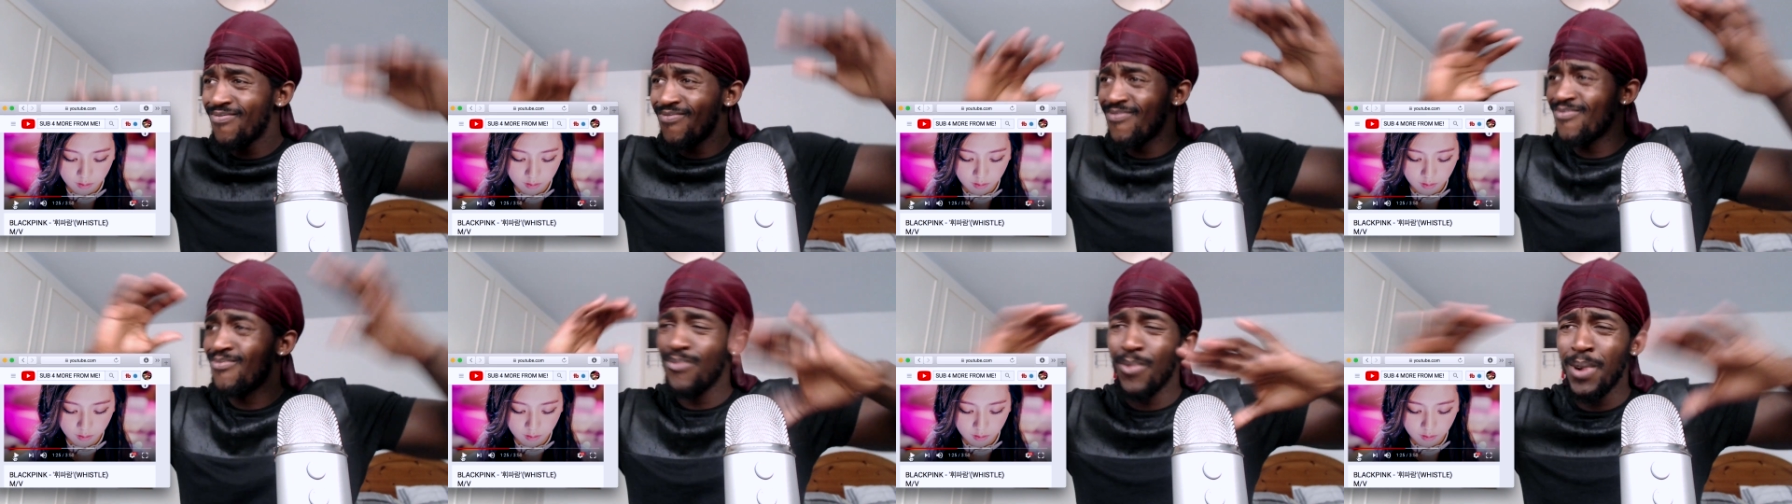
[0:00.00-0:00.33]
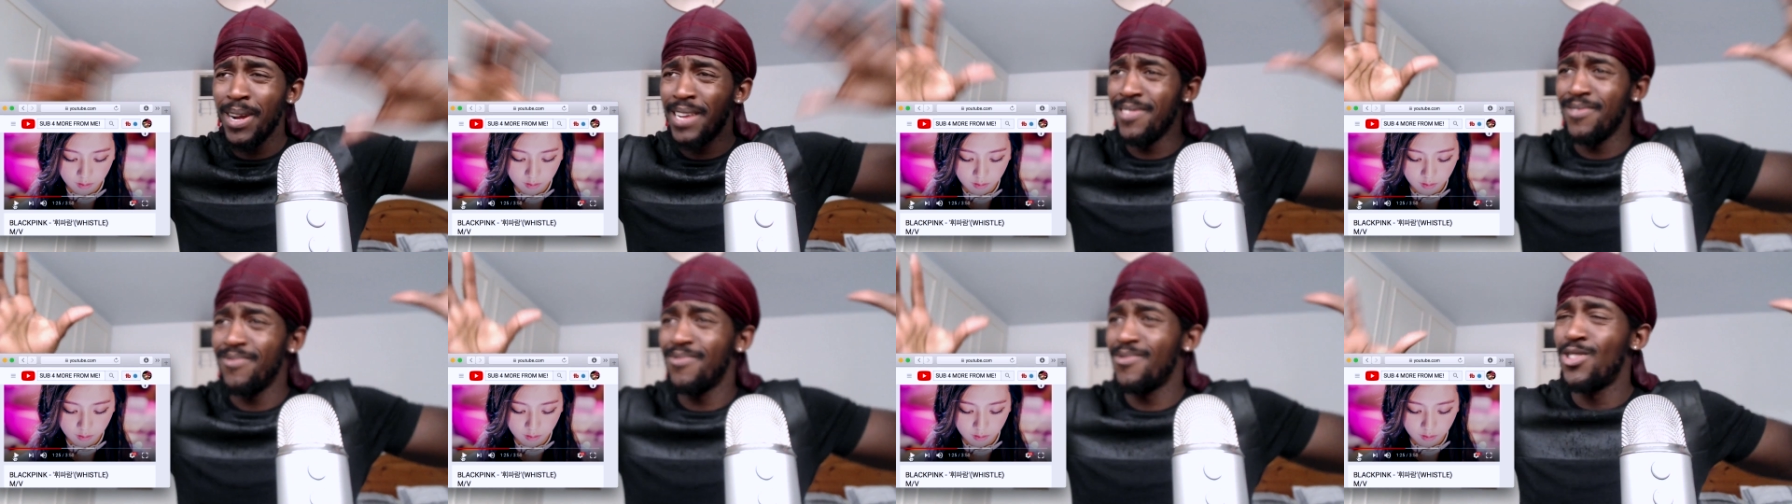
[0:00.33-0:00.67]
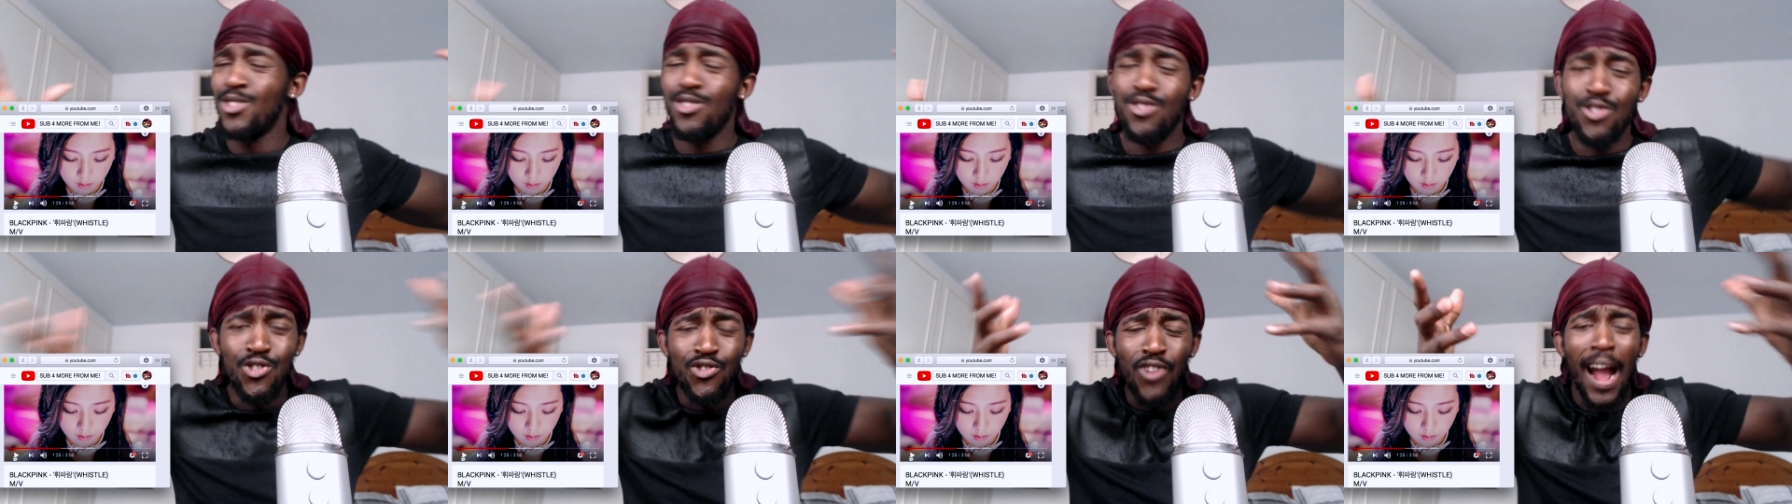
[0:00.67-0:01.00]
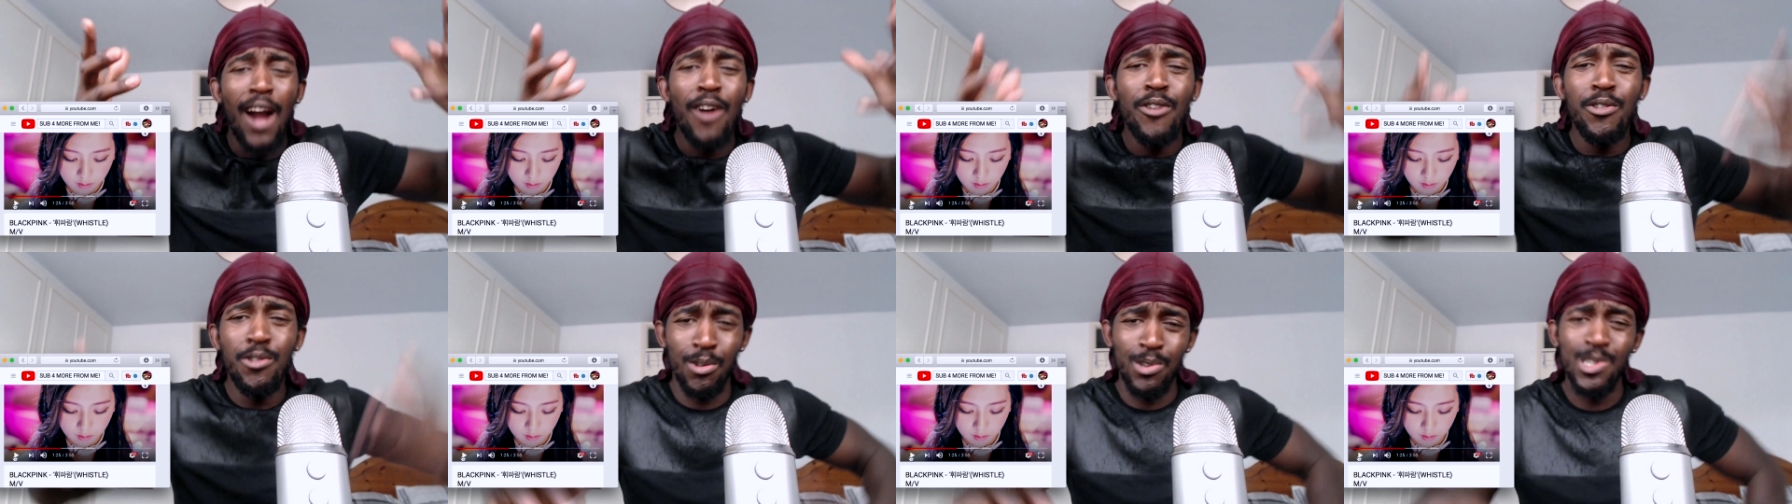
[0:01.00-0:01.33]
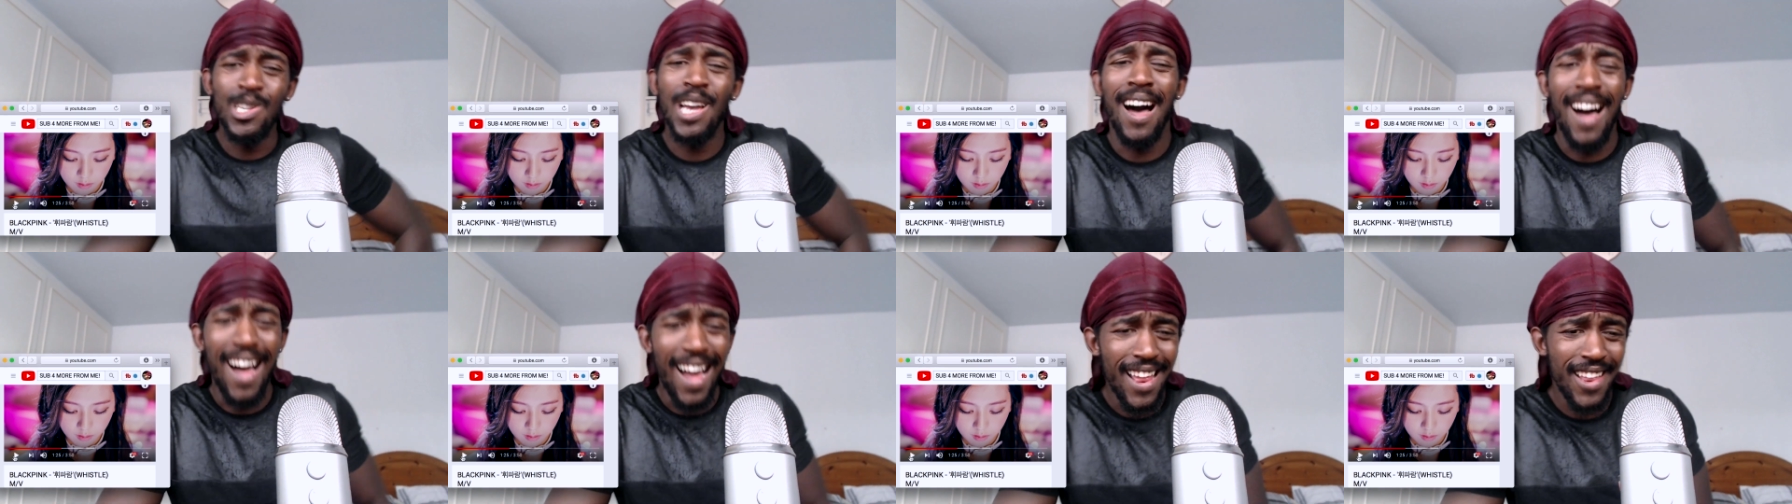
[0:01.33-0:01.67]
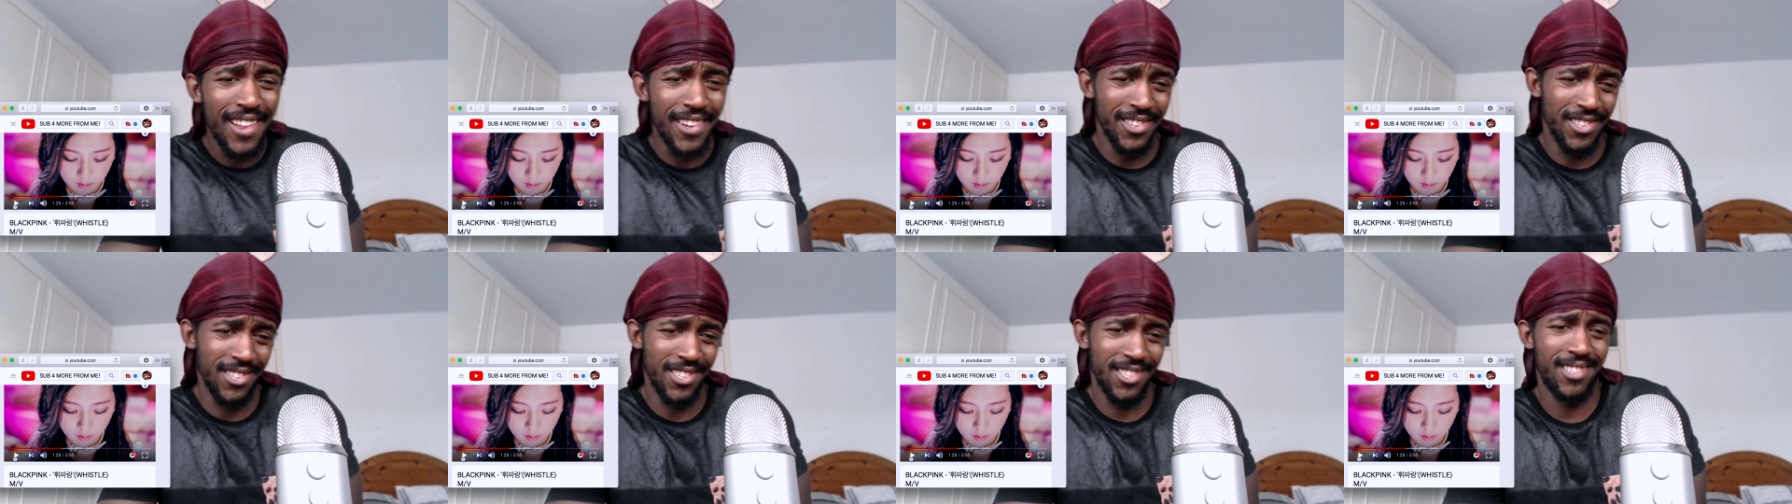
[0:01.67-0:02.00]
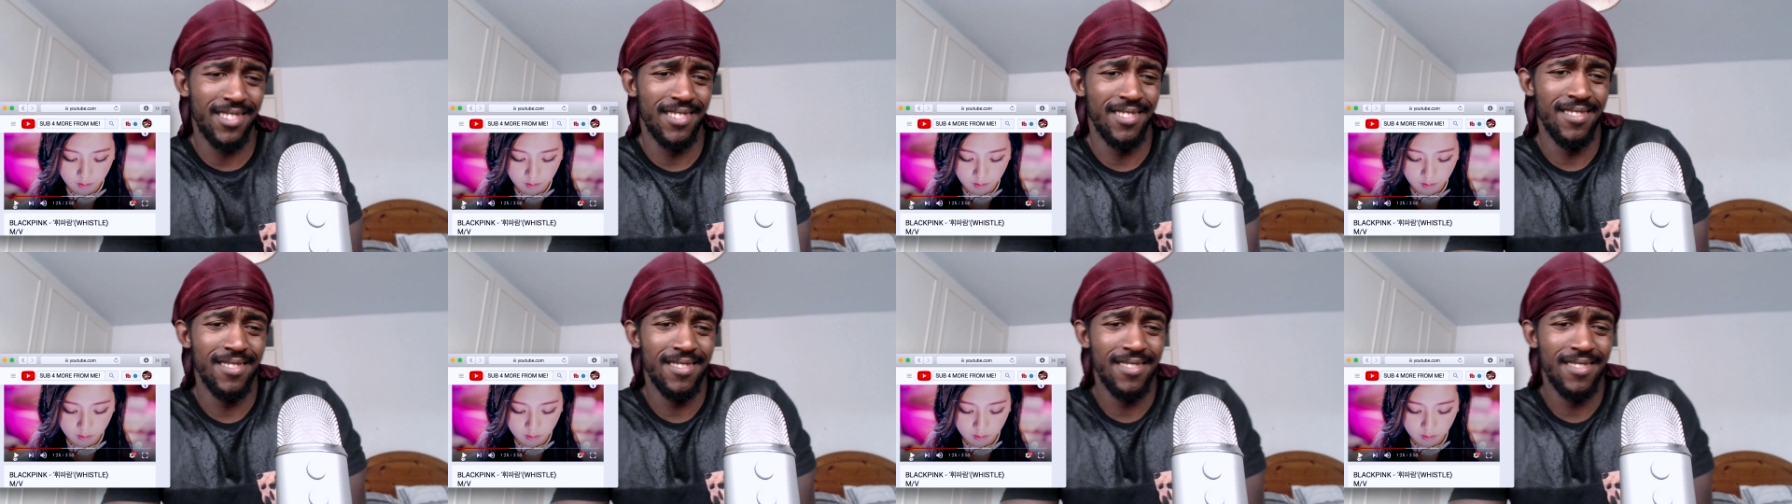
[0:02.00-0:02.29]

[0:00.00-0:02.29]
with drown your tires.